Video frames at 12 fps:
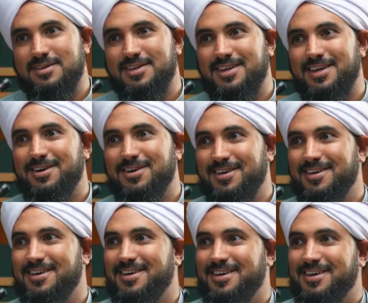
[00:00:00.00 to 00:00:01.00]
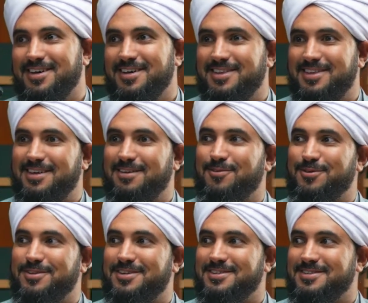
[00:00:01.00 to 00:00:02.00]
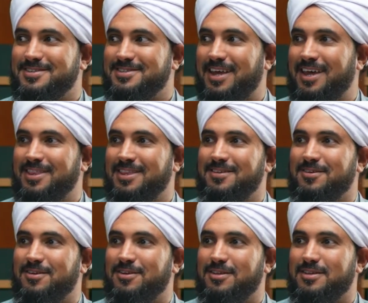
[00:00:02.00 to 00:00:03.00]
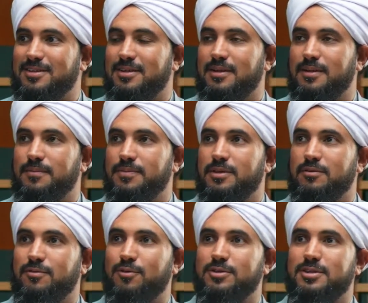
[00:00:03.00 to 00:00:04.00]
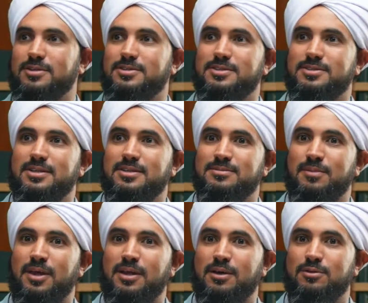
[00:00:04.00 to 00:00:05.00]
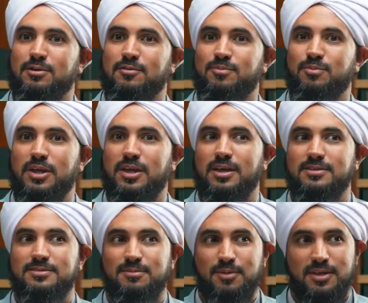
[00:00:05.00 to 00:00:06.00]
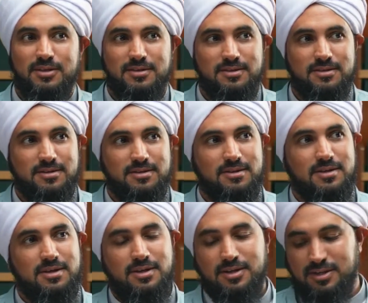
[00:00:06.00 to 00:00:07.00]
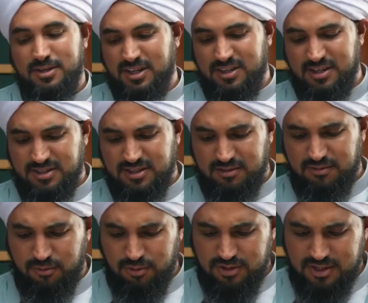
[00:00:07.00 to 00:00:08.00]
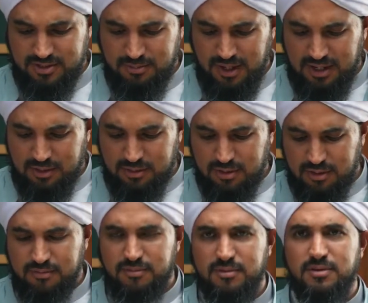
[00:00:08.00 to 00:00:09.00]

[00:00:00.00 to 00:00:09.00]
Yeah, three fortresses. And these are not fortresses that is made out of brick and cement. Neither is it a fortress made out of